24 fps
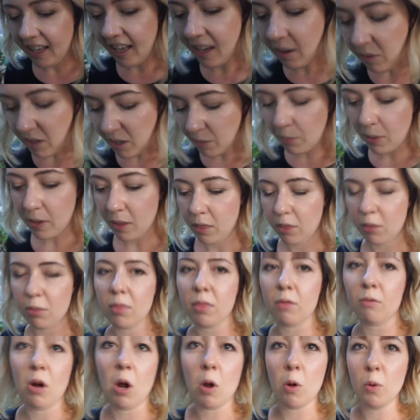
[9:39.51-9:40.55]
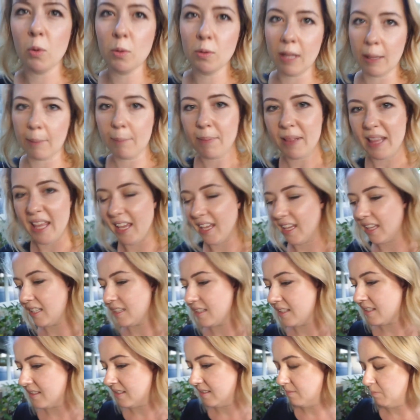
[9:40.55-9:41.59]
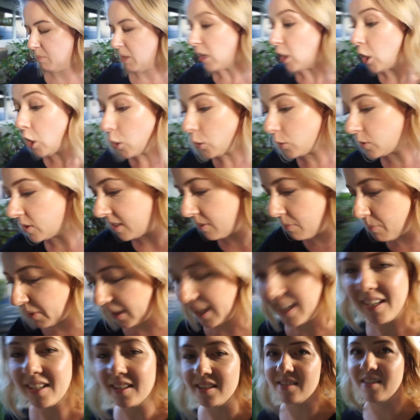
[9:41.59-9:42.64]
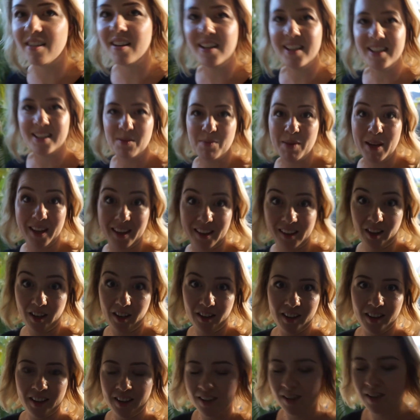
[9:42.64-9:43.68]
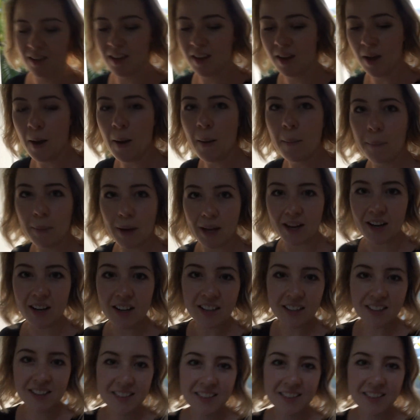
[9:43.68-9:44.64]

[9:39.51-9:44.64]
We could put throw like blanket pillows and blankets on it to make it look better.